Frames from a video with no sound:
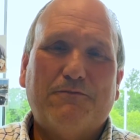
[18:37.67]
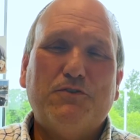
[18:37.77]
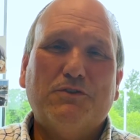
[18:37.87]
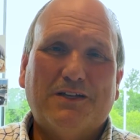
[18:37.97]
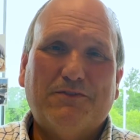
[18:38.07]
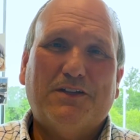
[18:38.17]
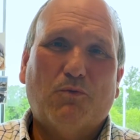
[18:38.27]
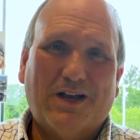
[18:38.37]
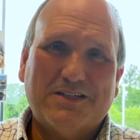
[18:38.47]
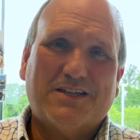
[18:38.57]
if you live in the
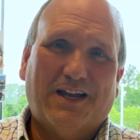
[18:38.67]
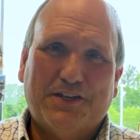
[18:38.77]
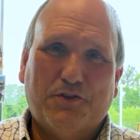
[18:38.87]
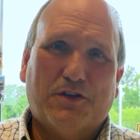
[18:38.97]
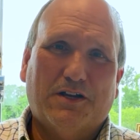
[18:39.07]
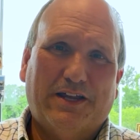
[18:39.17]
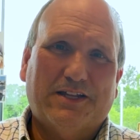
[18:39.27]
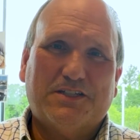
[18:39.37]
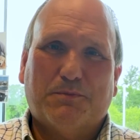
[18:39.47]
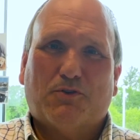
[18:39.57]
West End, you could
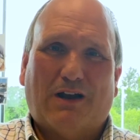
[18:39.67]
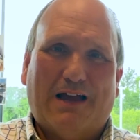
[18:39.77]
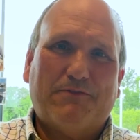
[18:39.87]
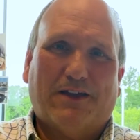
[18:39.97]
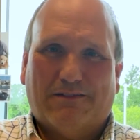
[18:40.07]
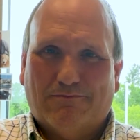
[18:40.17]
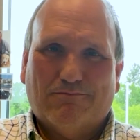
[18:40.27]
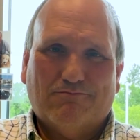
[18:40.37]
hit some traffic,